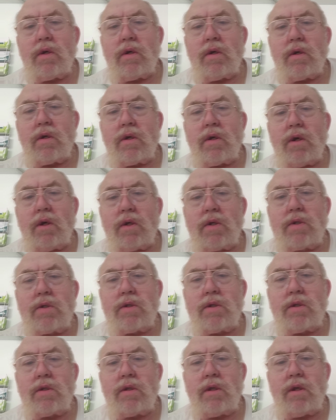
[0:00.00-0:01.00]

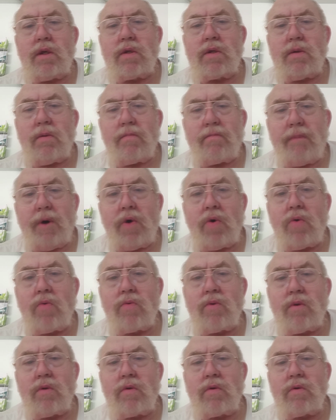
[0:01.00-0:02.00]
Because there's a
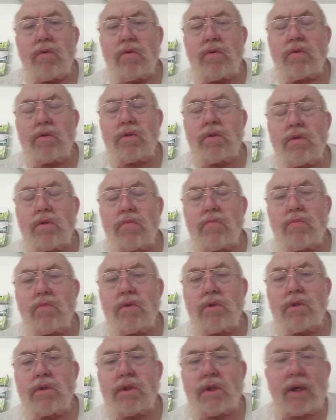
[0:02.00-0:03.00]
bone that
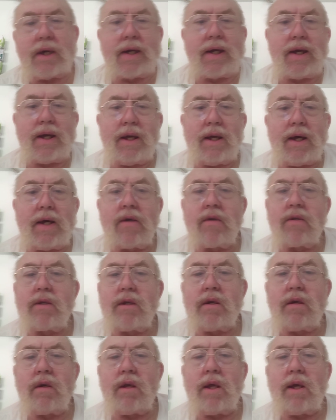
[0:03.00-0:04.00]
was sticking out
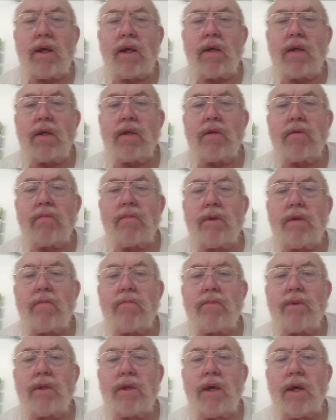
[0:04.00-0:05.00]
there like a little bit,
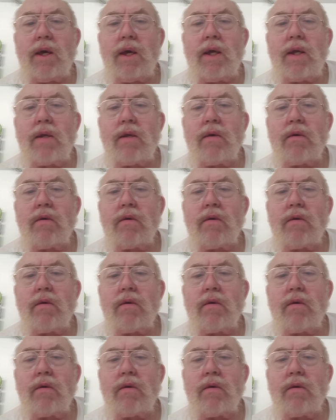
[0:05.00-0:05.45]
but they had to